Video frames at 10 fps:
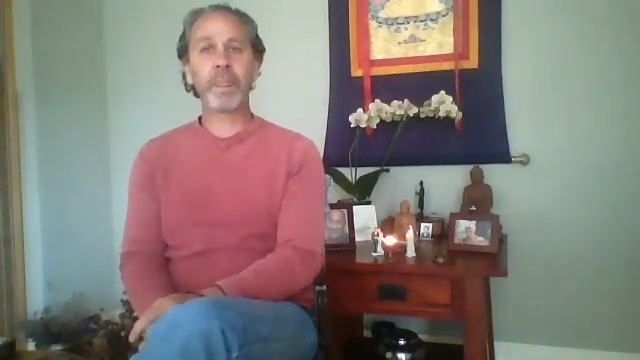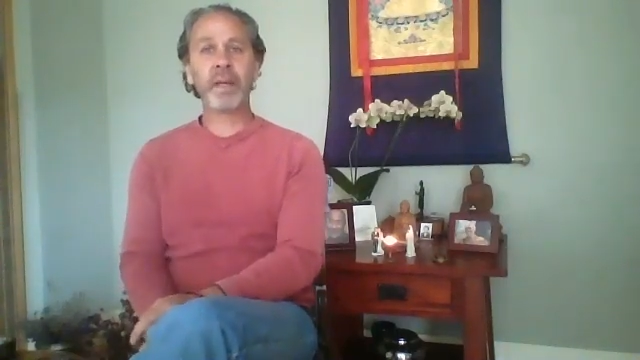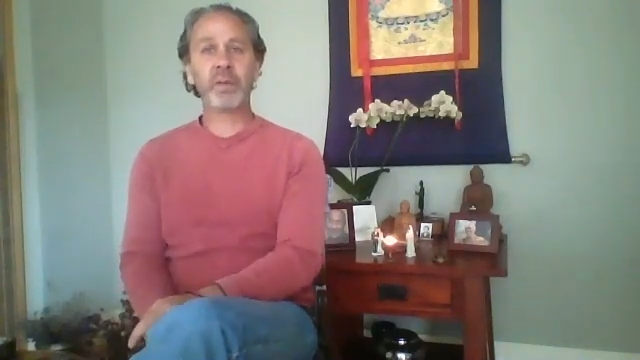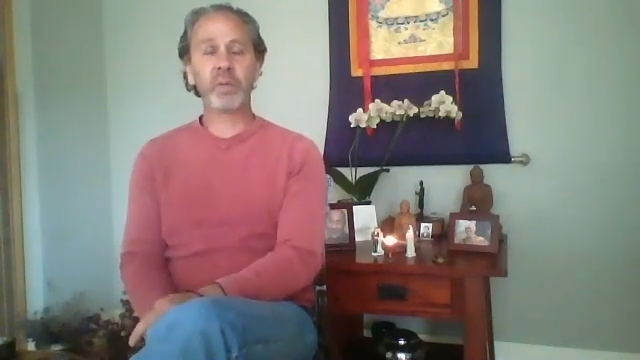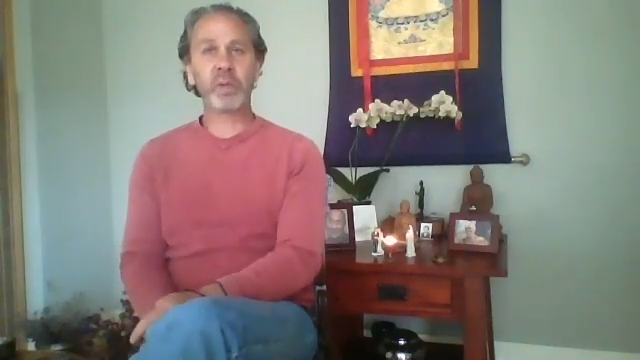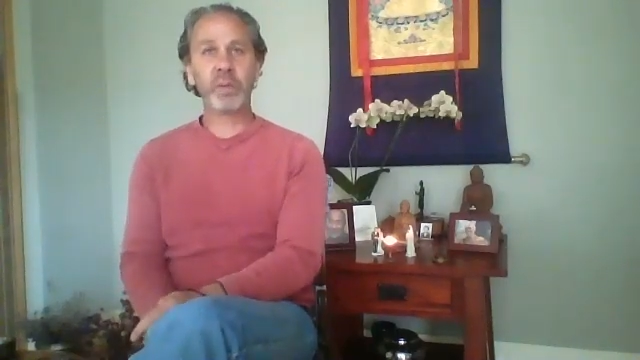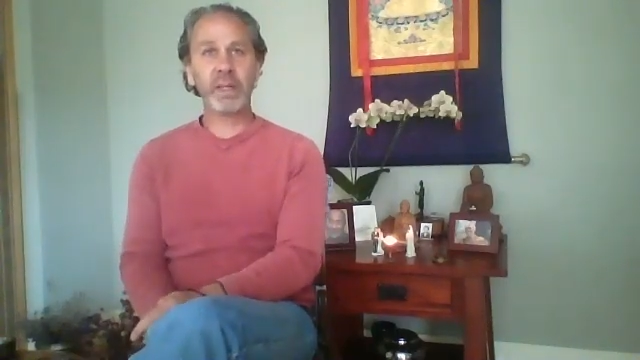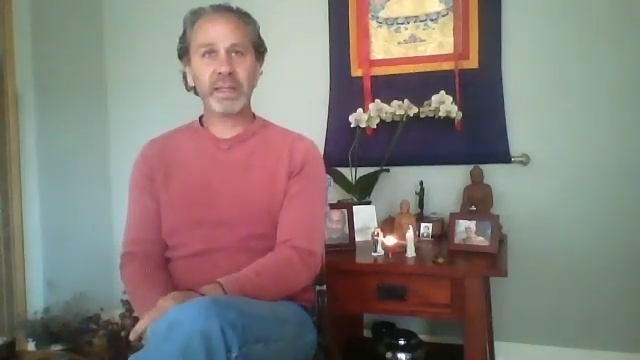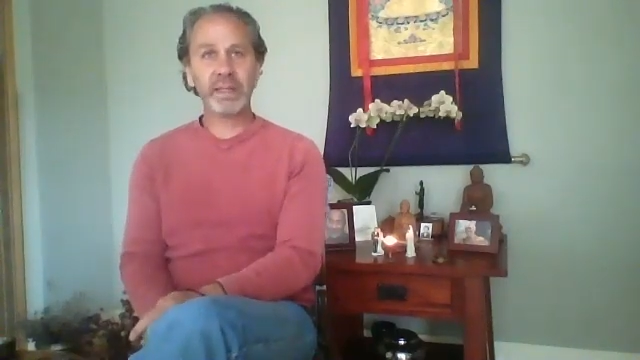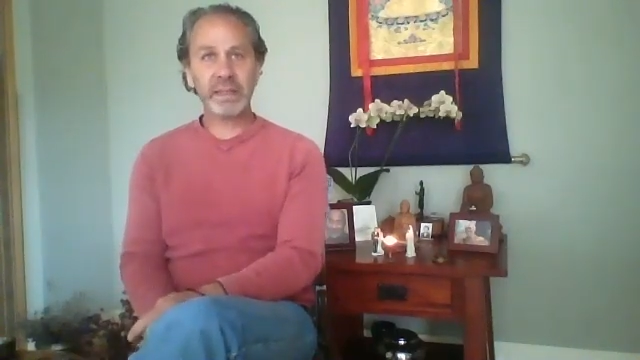It's where
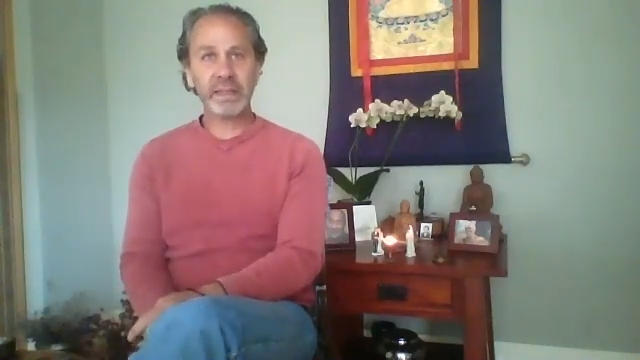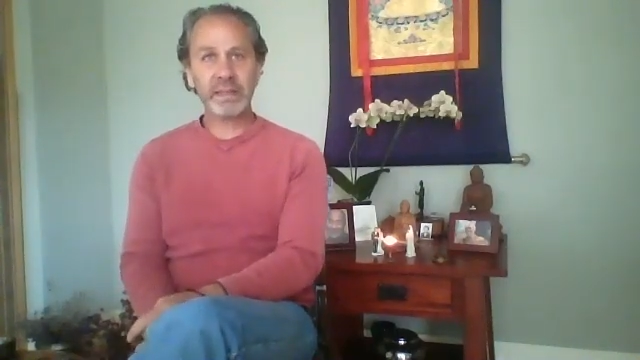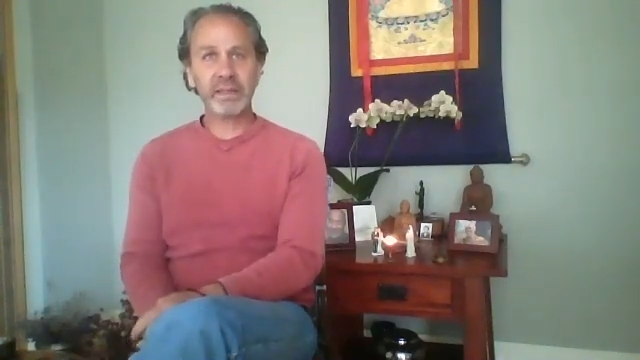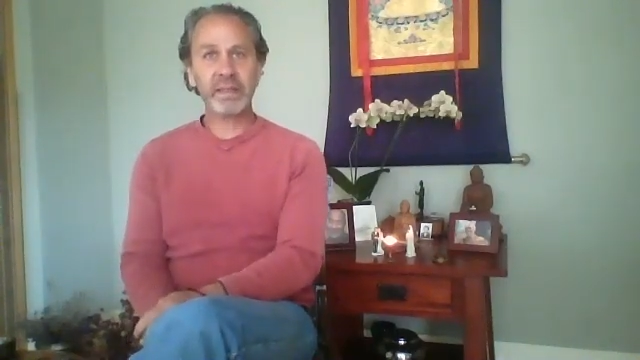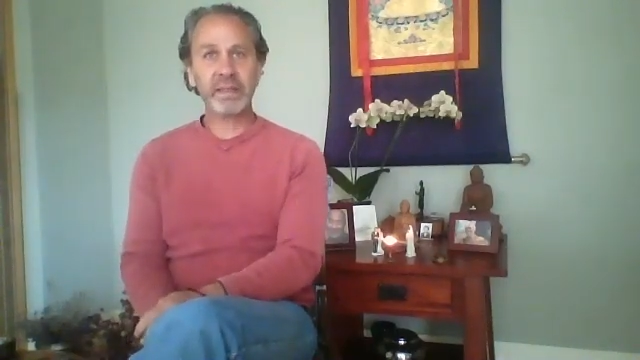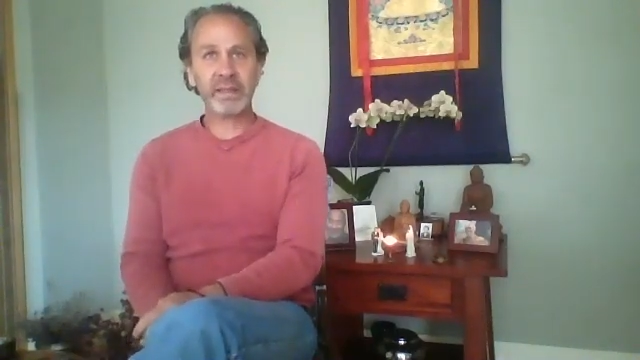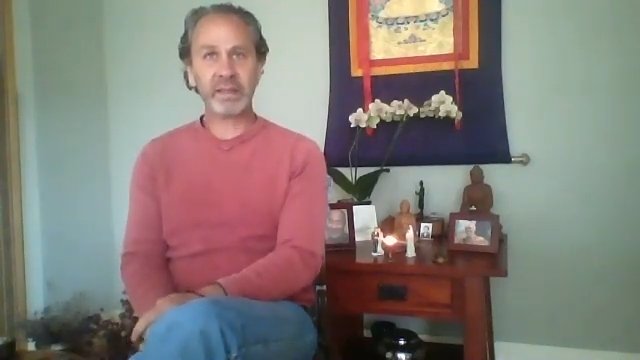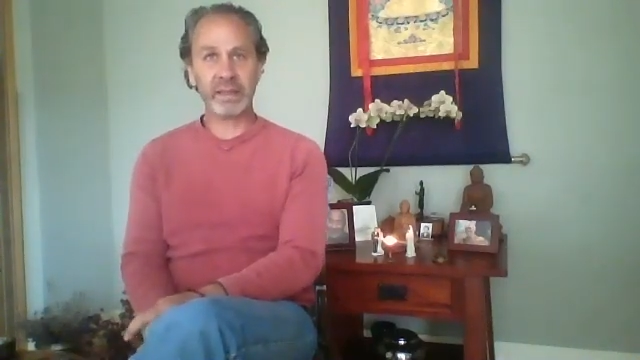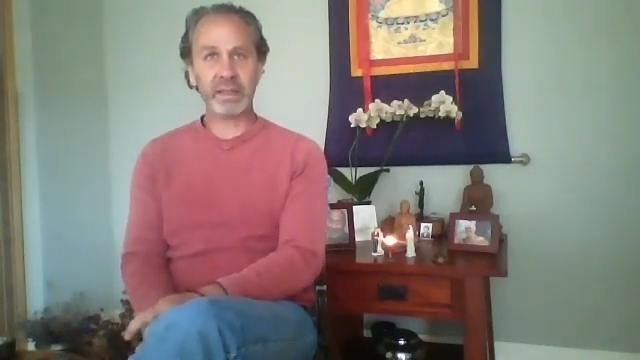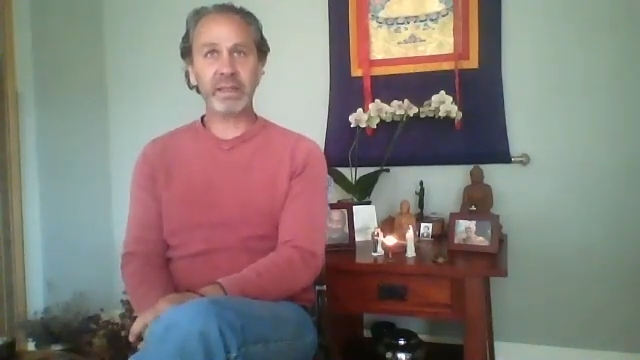we clearly
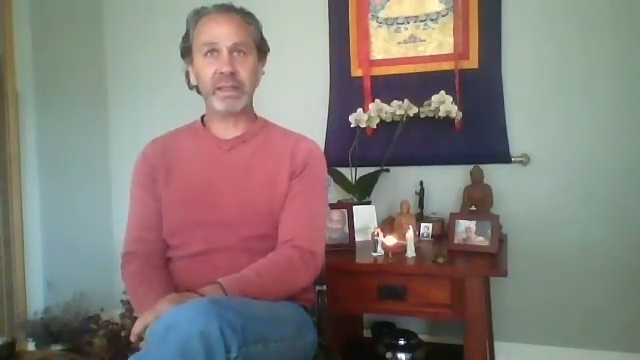see